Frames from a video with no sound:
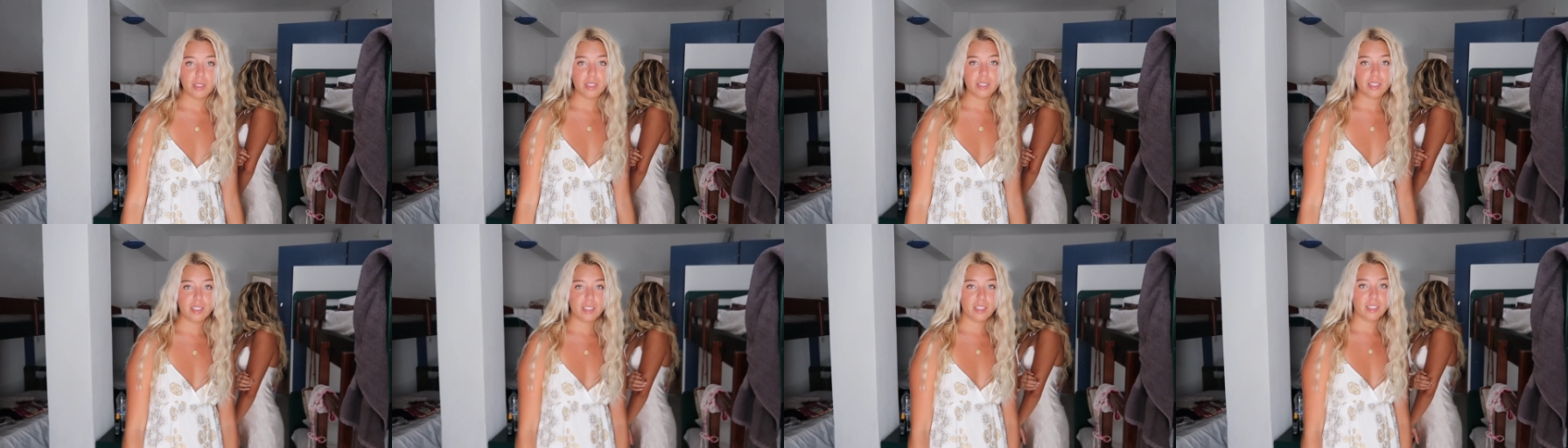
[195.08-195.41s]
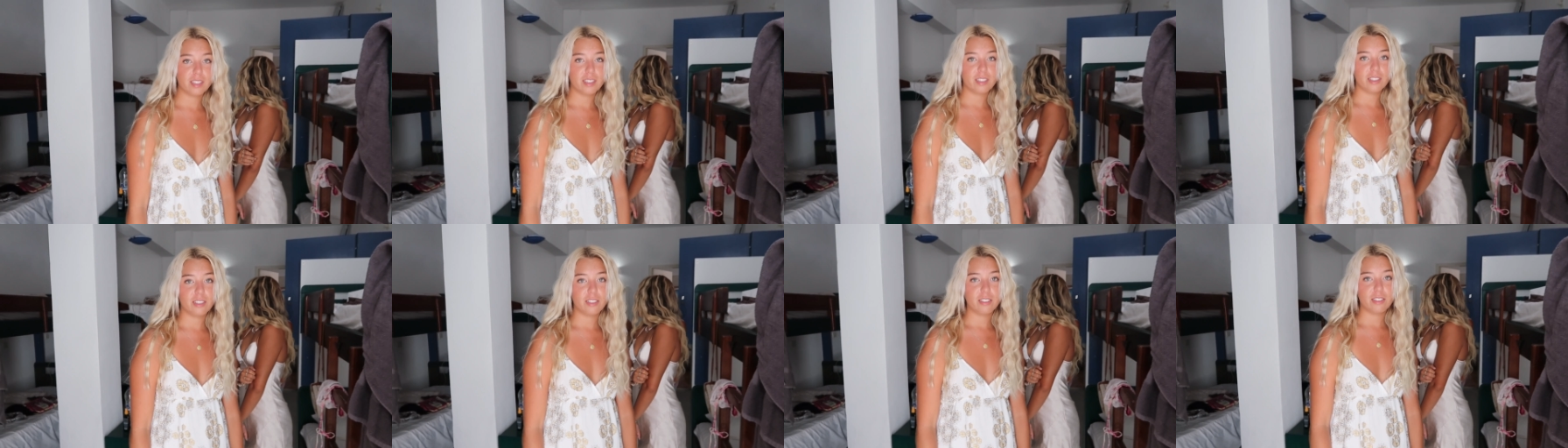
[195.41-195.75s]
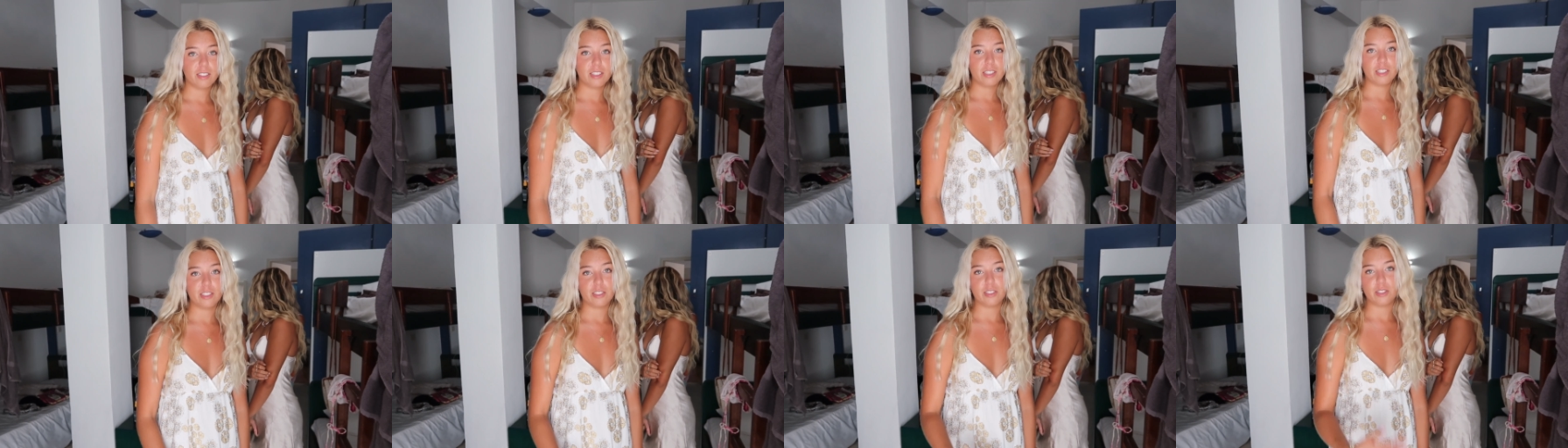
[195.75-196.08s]

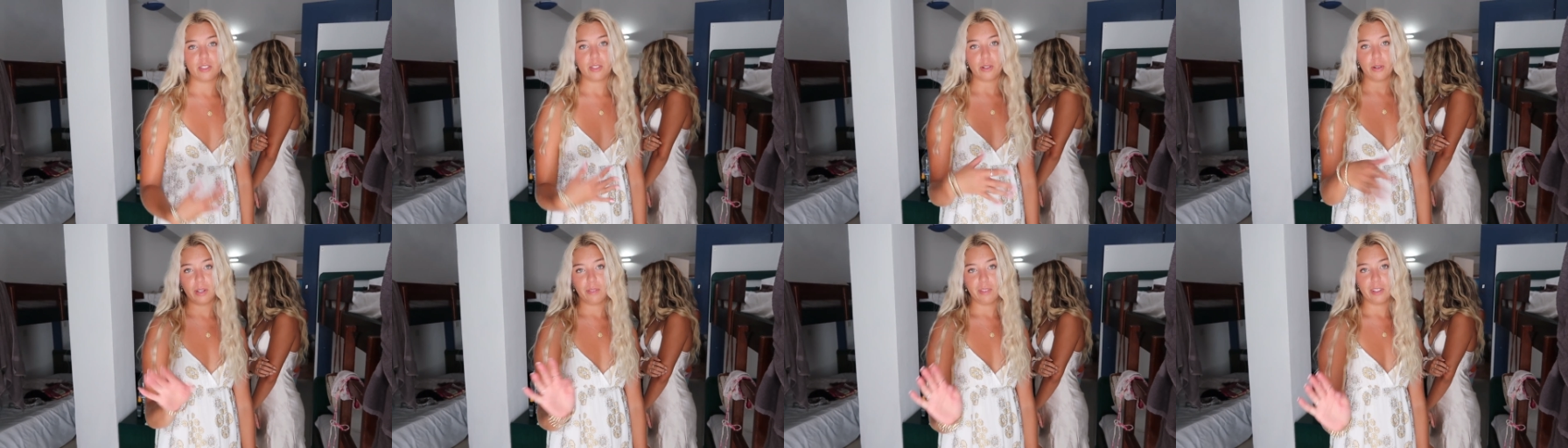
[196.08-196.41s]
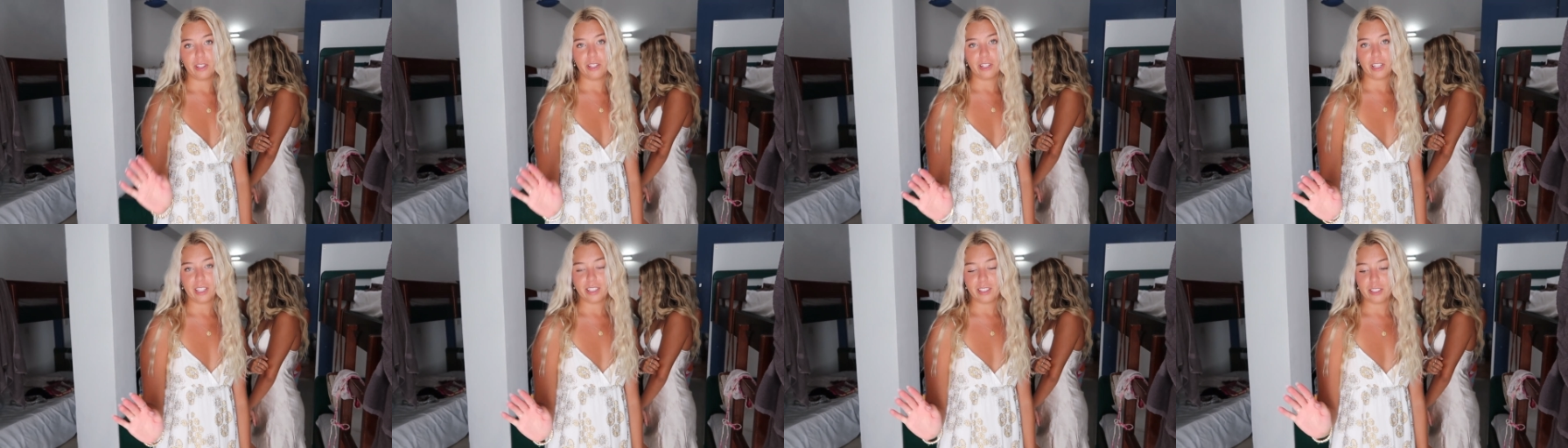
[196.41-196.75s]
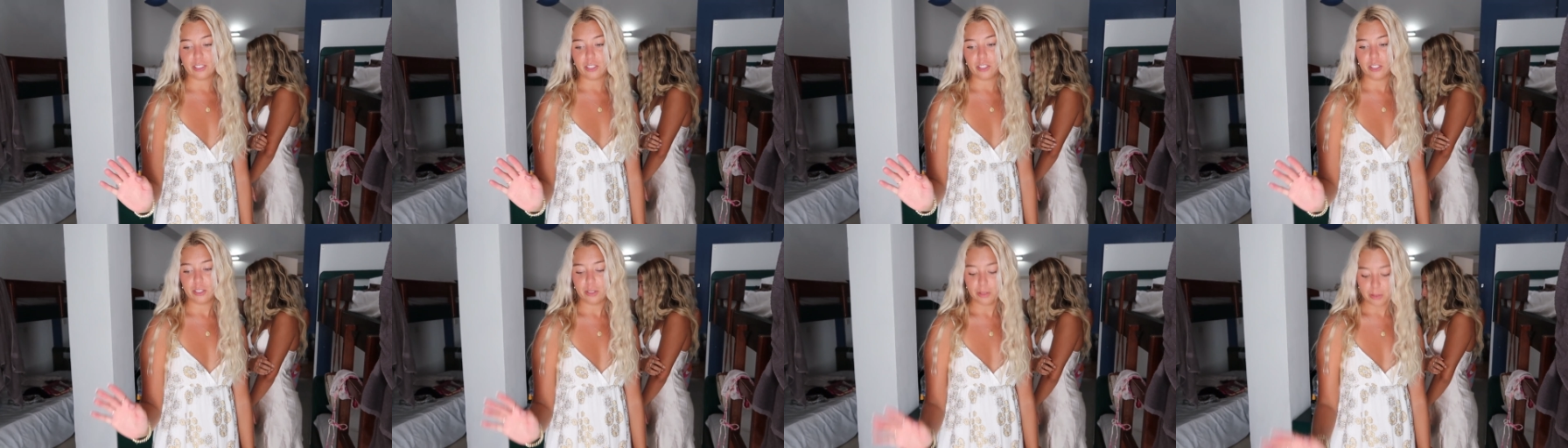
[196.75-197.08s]
Just yeah, I'm gonna look at the
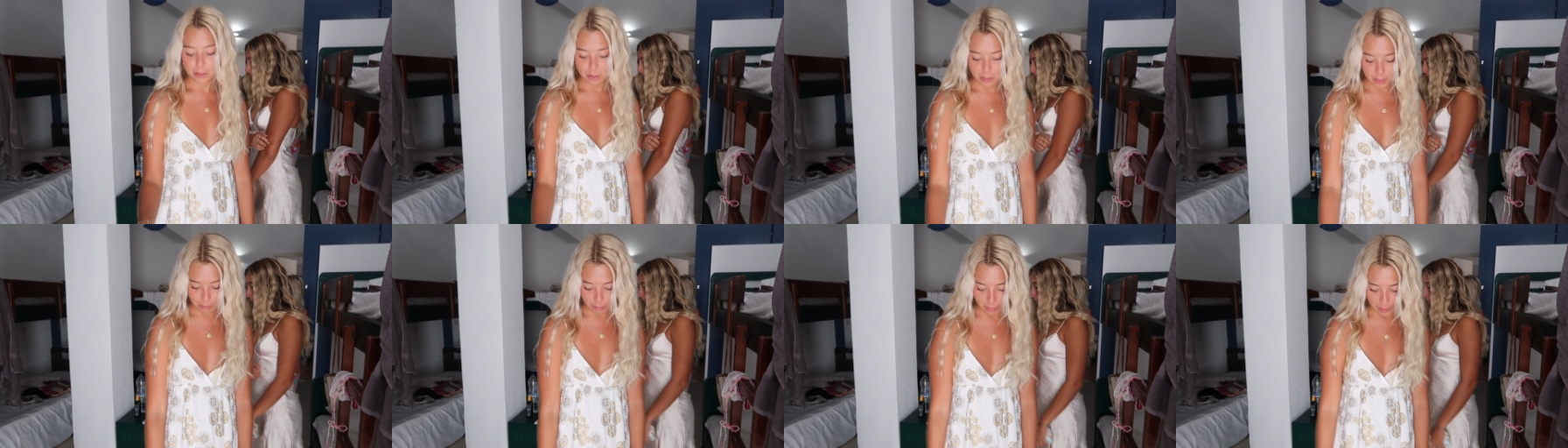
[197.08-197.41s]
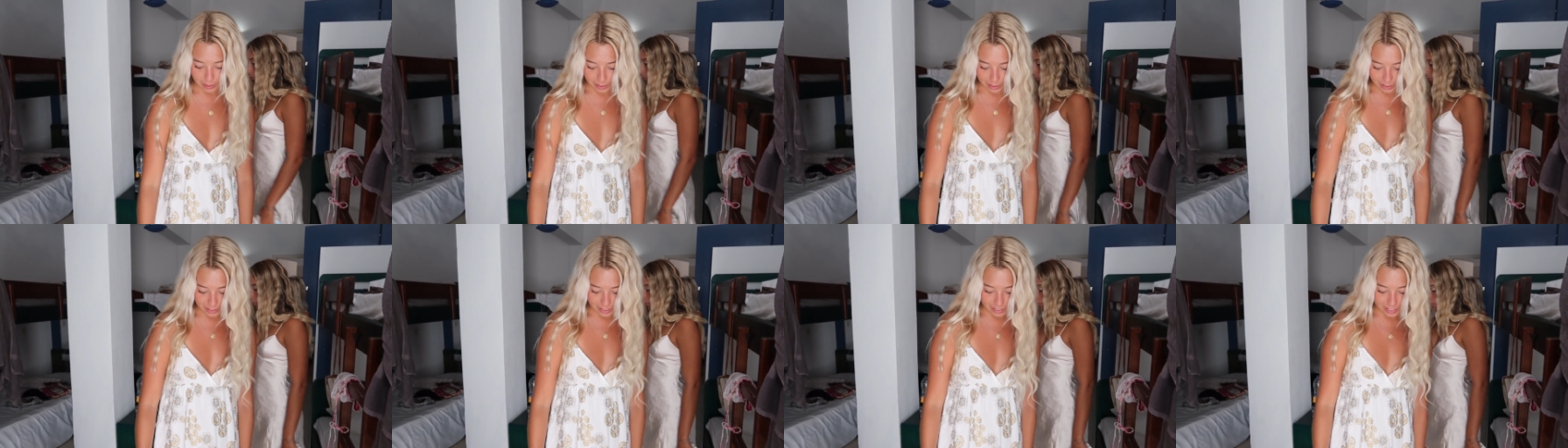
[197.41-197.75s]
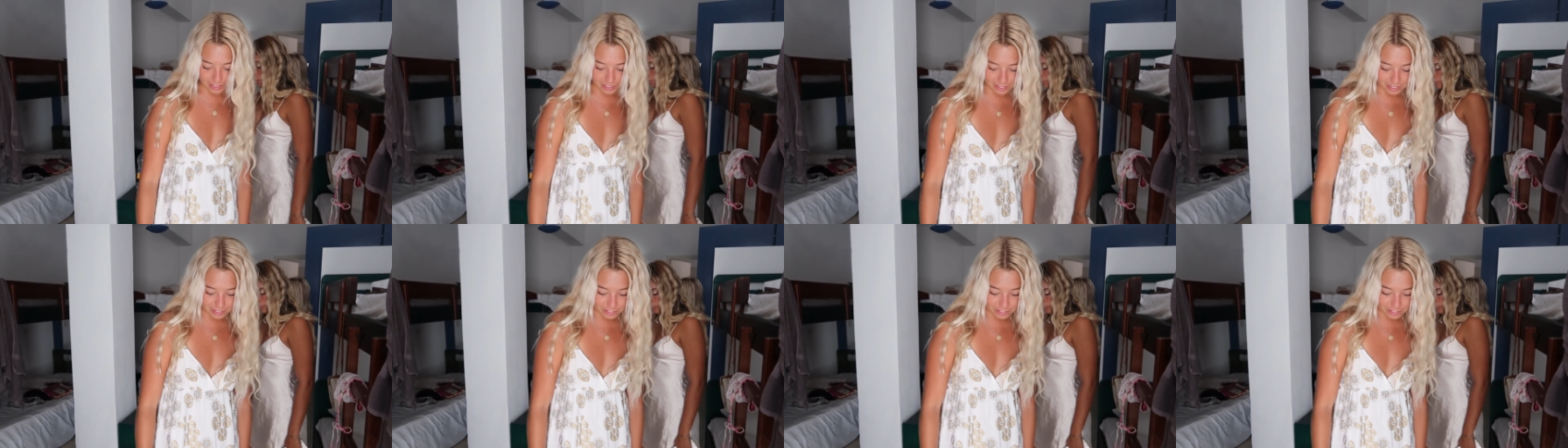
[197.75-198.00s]
shoes. Here, and then I would